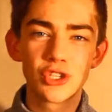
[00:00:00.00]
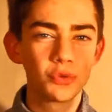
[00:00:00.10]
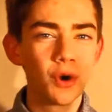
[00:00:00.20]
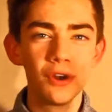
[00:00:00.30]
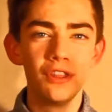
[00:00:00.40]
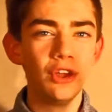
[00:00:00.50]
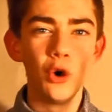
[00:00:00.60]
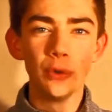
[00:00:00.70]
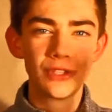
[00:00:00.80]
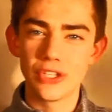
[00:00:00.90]
I swear the
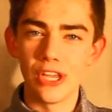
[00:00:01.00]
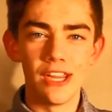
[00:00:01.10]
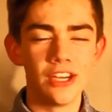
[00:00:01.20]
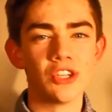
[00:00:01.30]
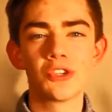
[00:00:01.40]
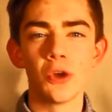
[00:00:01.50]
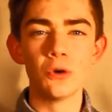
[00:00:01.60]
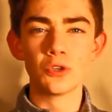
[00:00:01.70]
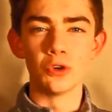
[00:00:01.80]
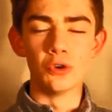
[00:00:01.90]
old saying is
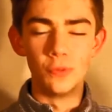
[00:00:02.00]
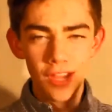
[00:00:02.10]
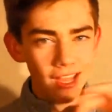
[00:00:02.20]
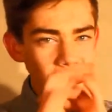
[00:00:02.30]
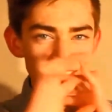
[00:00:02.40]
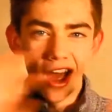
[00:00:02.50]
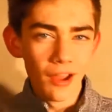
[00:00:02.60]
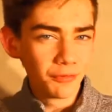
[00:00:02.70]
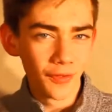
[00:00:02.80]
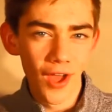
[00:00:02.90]
so true.
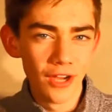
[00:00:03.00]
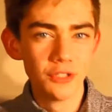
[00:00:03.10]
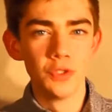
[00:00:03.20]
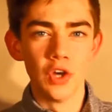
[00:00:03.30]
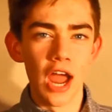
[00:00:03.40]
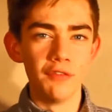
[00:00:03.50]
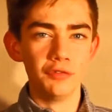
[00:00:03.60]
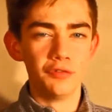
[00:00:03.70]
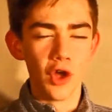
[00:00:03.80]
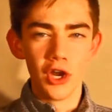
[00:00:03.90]
Time flies when you're
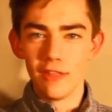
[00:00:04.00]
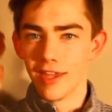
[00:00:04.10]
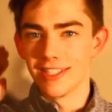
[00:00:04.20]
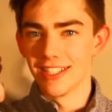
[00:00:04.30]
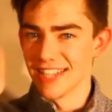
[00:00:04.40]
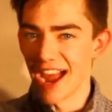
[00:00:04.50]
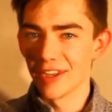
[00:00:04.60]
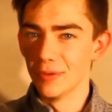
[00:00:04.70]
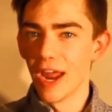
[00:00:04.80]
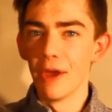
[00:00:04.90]
having fun, and that's
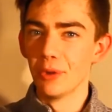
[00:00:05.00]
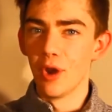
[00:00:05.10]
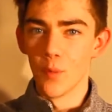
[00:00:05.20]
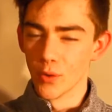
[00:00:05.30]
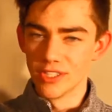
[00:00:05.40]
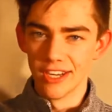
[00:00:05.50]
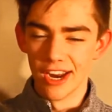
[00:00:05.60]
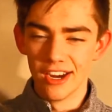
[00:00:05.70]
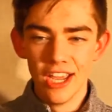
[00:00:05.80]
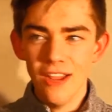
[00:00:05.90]
exactly what happened at work
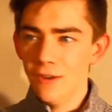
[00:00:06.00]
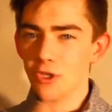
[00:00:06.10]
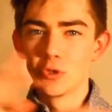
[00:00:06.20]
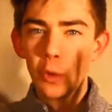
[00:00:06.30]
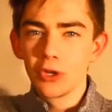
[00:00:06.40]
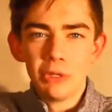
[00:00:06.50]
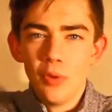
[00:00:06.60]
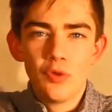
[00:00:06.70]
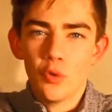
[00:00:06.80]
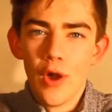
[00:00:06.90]
today. Just working
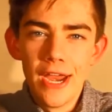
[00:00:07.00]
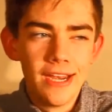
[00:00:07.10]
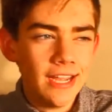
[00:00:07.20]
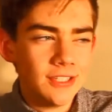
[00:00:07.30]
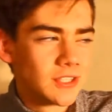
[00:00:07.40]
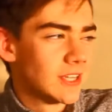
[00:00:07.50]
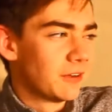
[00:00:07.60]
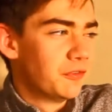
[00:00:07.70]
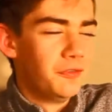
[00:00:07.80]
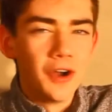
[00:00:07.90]
with great and just
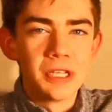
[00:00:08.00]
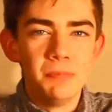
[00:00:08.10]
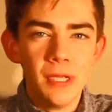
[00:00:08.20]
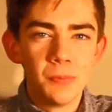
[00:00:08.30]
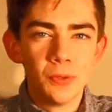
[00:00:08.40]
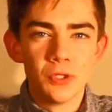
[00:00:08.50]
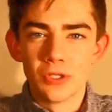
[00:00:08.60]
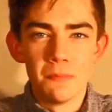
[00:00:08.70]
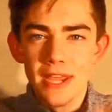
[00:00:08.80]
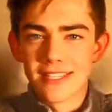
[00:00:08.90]
like funny people
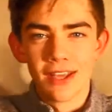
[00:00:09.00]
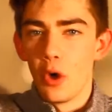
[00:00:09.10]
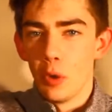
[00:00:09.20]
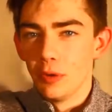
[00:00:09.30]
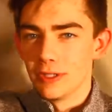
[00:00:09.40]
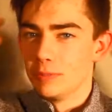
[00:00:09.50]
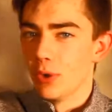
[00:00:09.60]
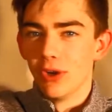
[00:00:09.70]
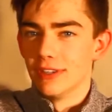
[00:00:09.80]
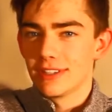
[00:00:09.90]
just makes the whole
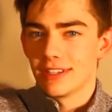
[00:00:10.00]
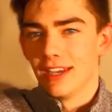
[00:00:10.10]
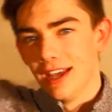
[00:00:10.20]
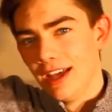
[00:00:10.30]
experience.